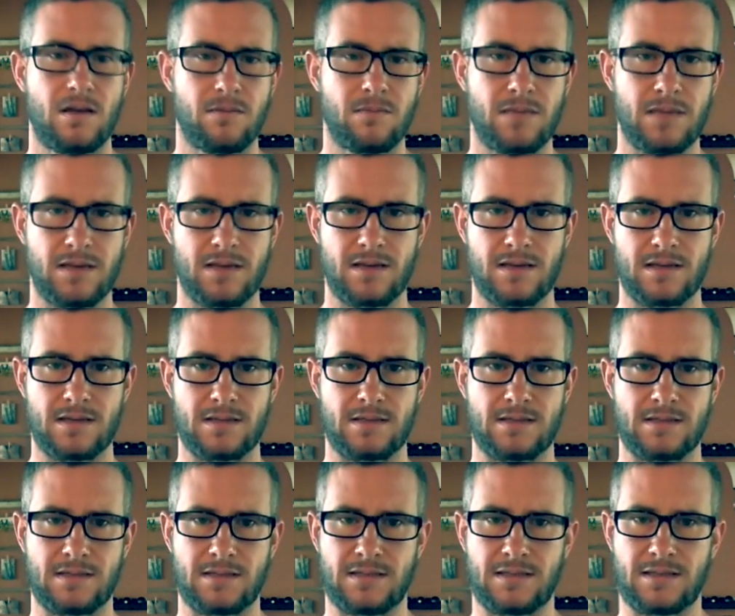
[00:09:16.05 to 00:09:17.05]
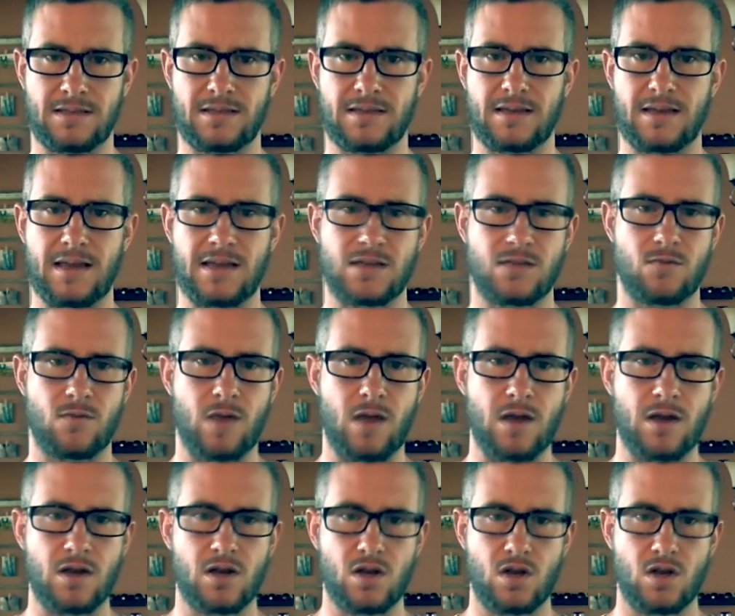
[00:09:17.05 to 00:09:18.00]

Because guess what?